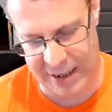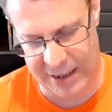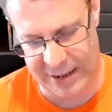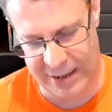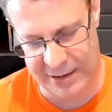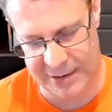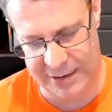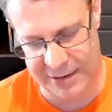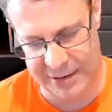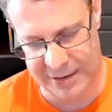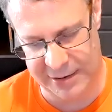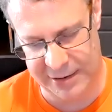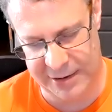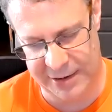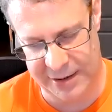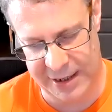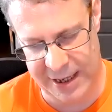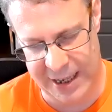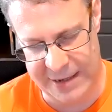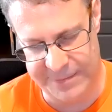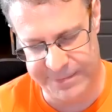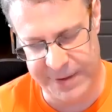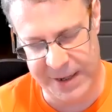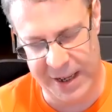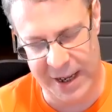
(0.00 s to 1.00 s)

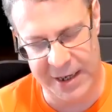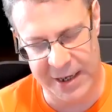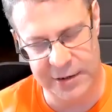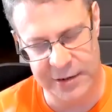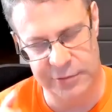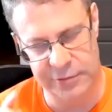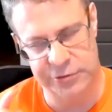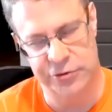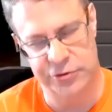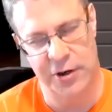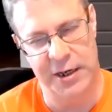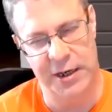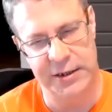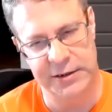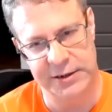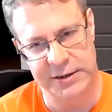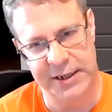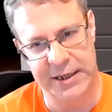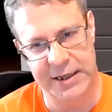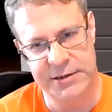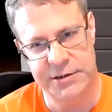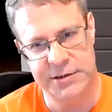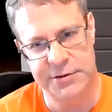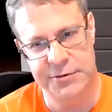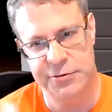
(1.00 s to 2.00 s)
API you're trying to
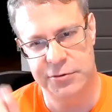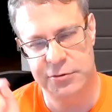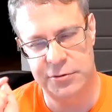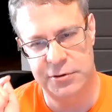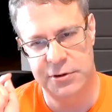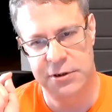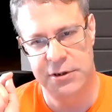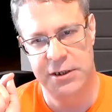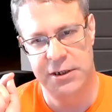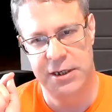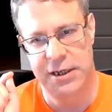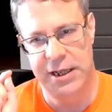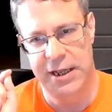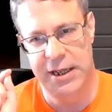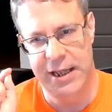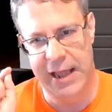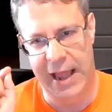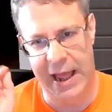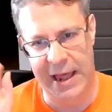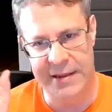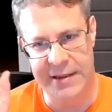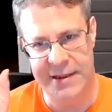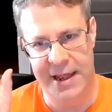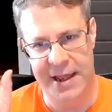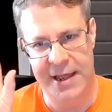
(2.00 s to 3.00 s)
get to.
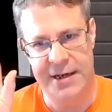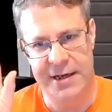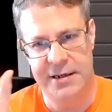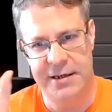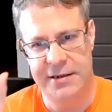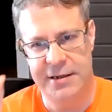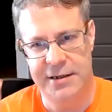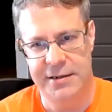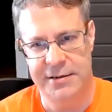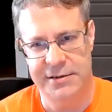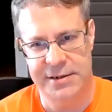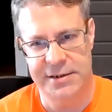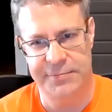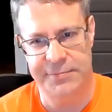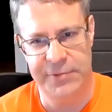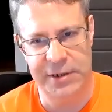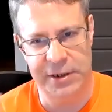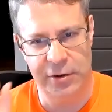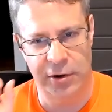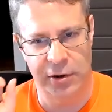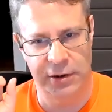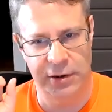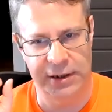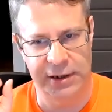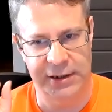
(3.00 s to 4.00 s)
And then something
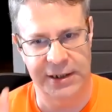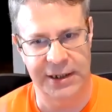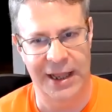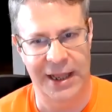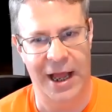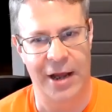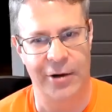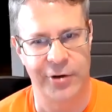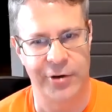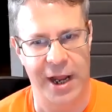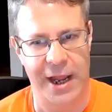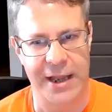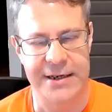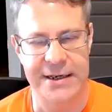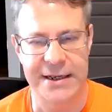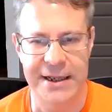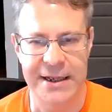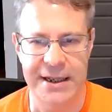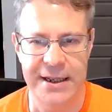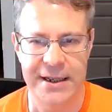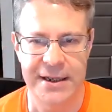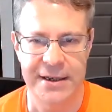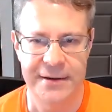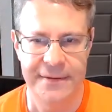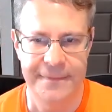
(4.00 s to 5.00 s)
called a Cloud
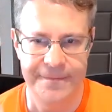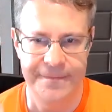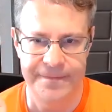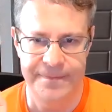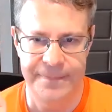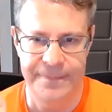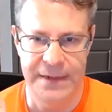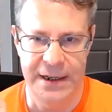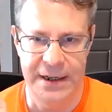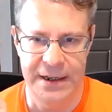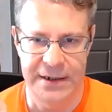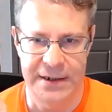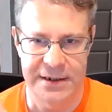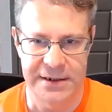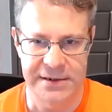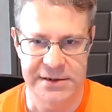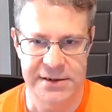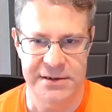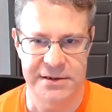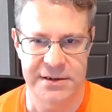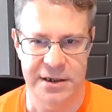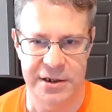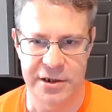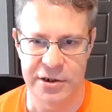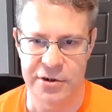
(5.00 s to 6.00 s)
ID. This
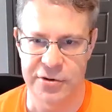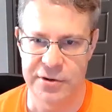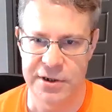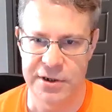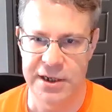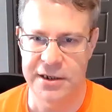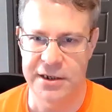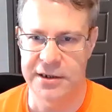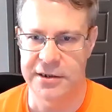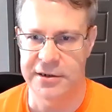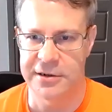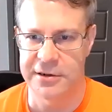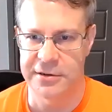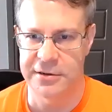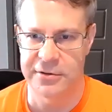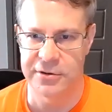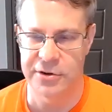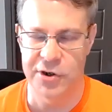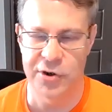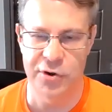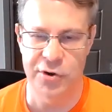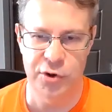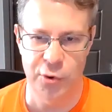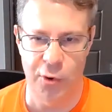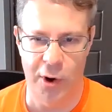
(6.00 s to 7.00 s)
is a unique
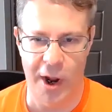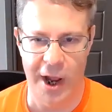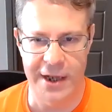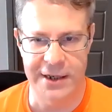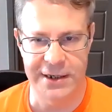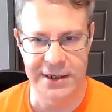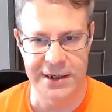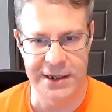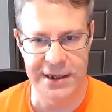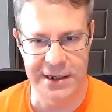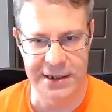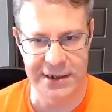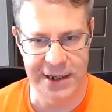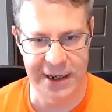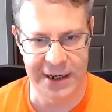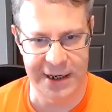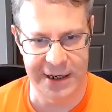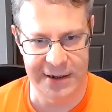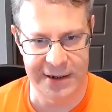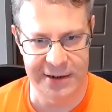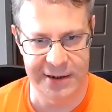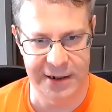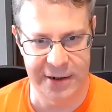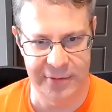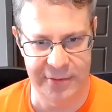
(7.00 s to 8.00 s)
UUID
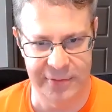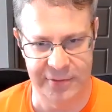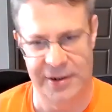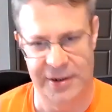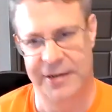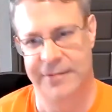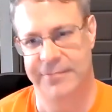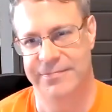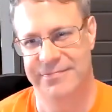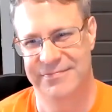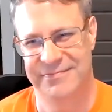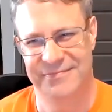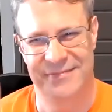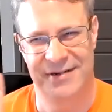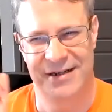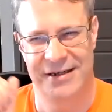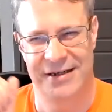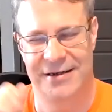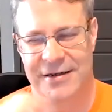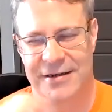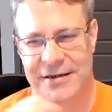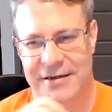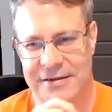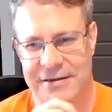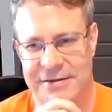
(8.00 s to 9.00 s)
that
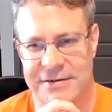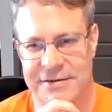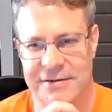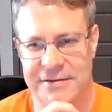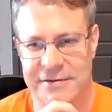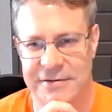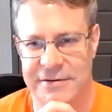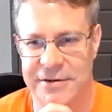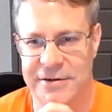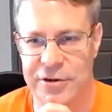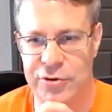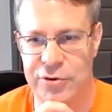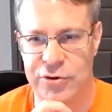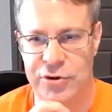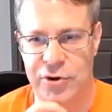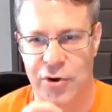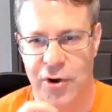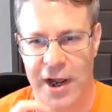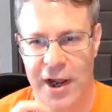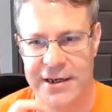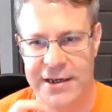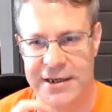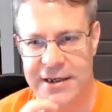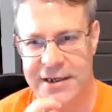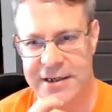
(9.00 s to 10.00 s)

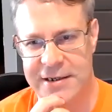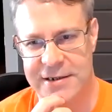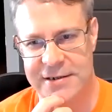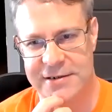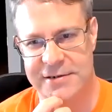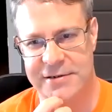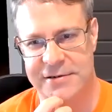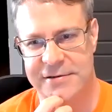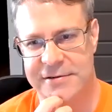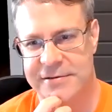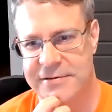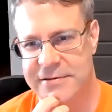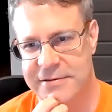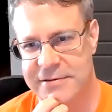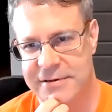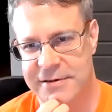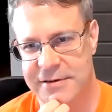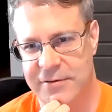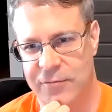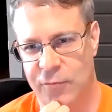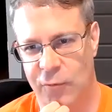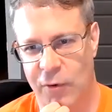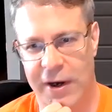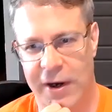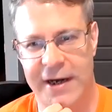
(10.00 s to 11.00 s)
UUID is
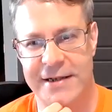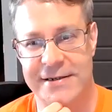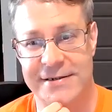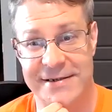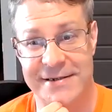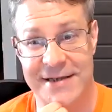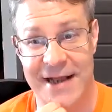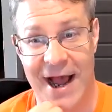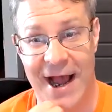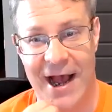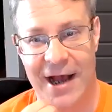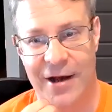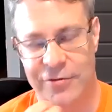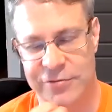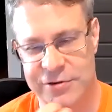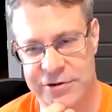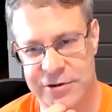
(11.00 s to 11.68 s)
what it is now.